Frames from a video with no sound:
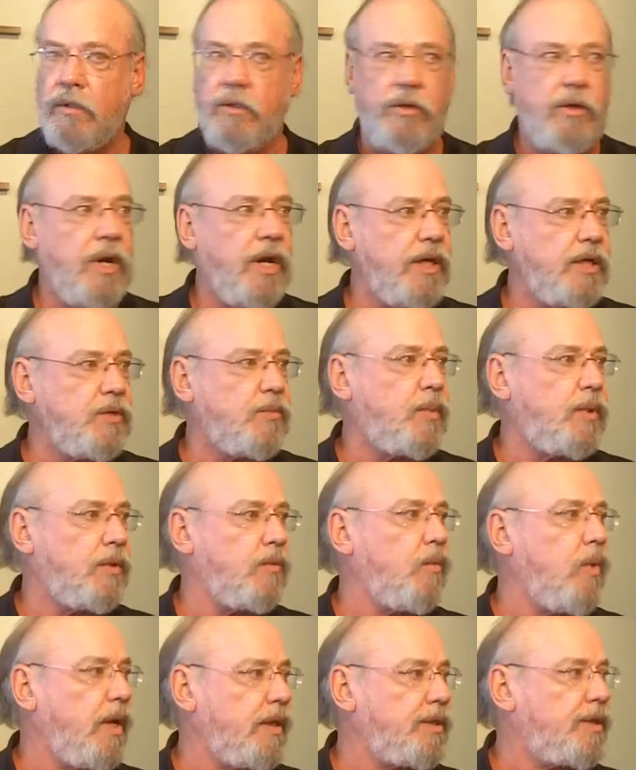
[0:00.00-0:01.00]
your
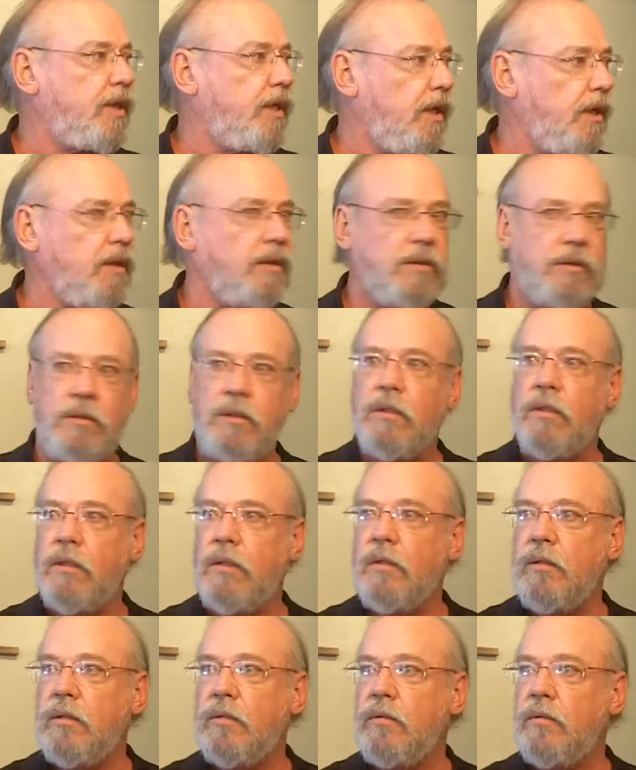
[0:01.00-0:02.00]
husband was killed
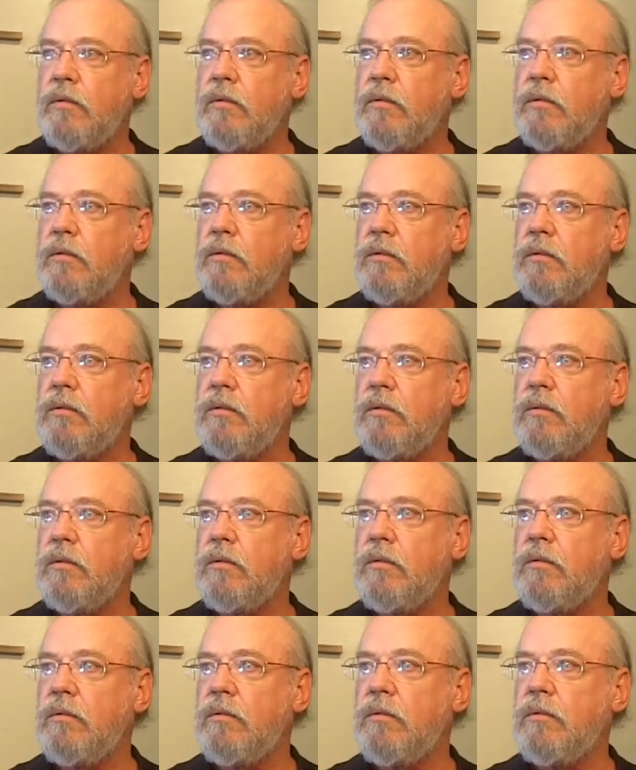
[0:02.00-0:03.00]

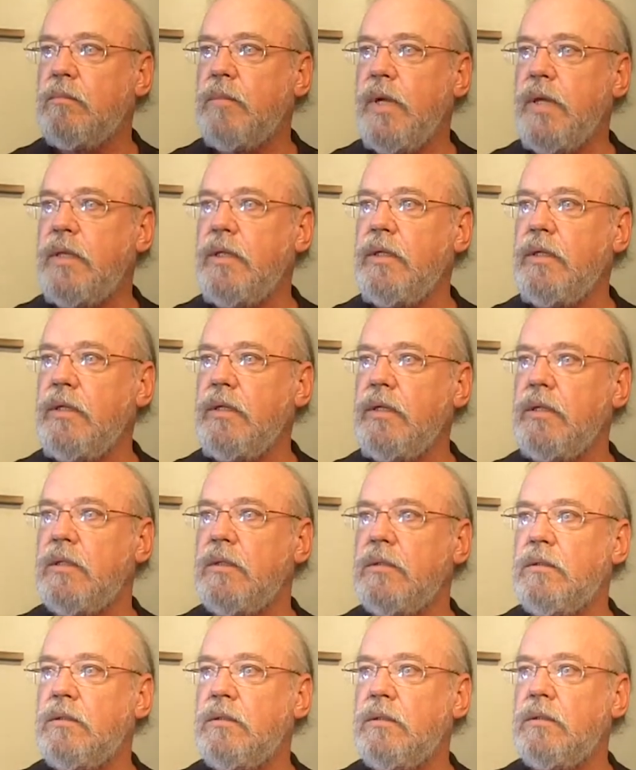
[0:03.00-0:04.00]
by the
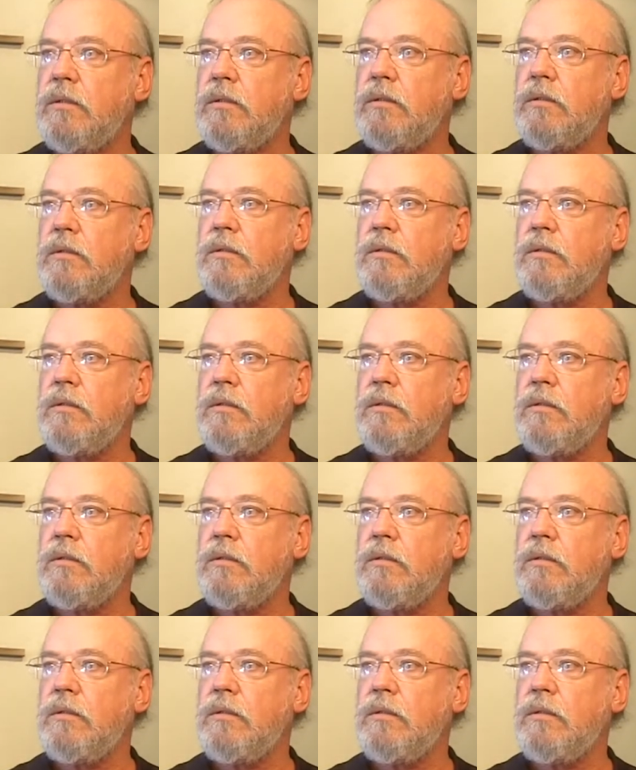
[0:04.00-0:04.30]
Indians